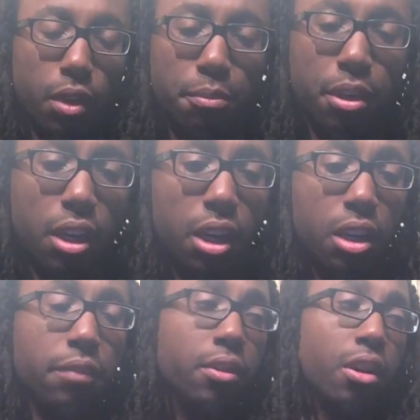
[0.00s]
But yeah,
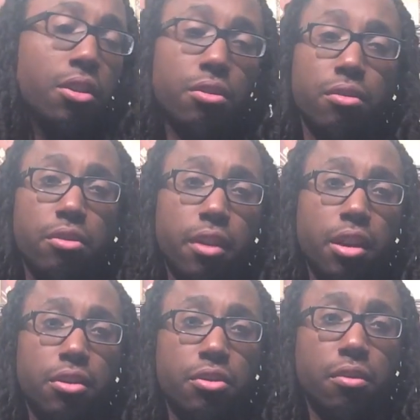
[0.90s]
even Usher is
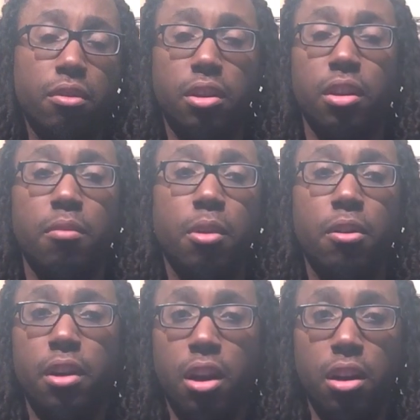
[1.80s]
trying to struggle, and
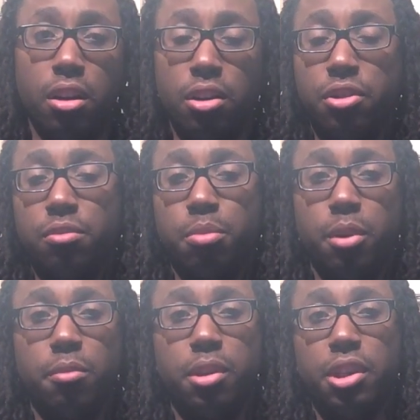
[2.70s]
Omarion and Usher
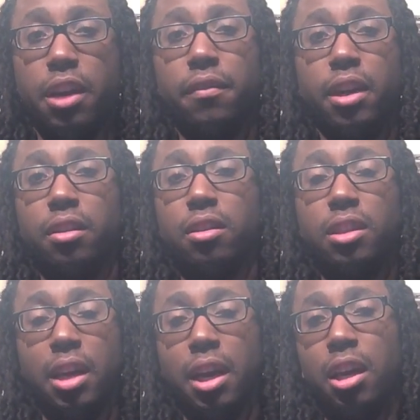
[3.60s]
pretty much have like the
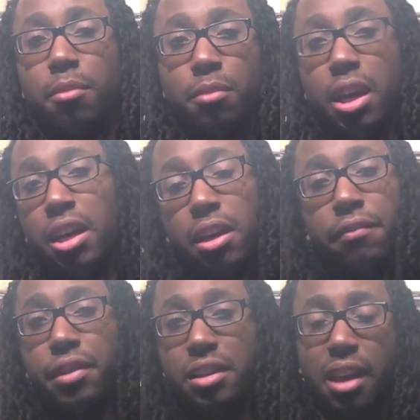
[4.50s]
same, they
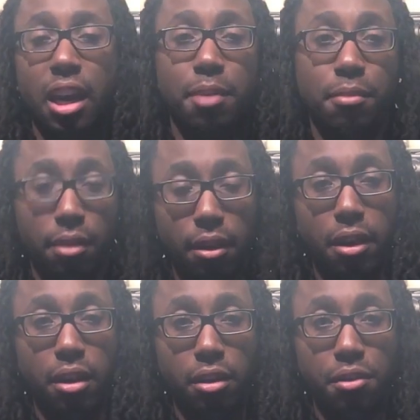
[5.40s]
give the same
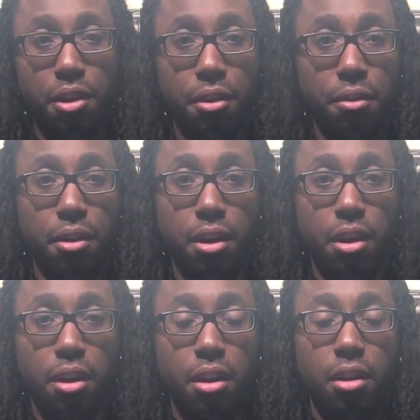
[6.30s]
thing, you know,
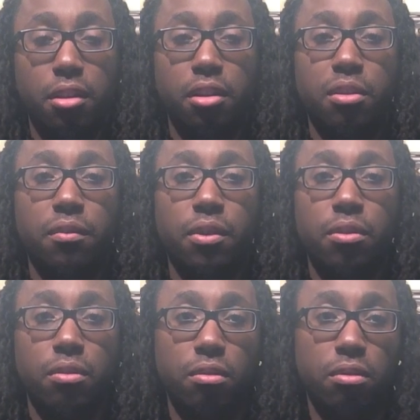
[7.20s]
the little
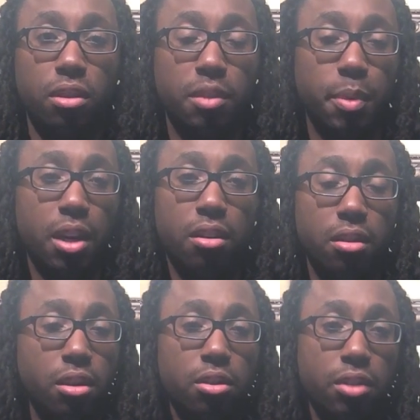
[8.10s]
vocal
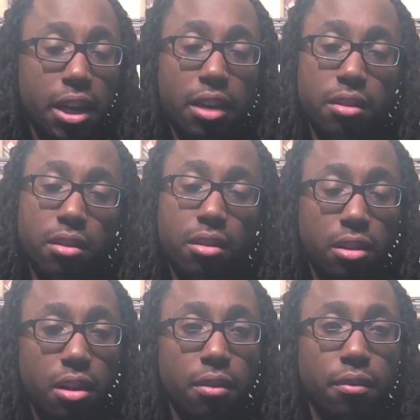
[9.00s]
spin, the little dancing
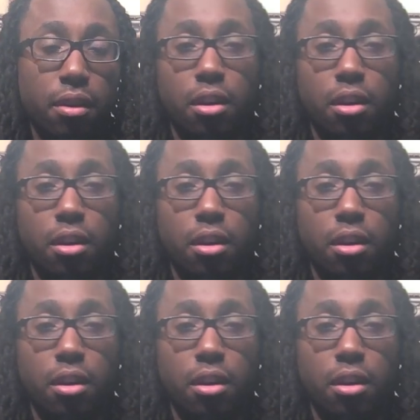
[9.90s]
stuff.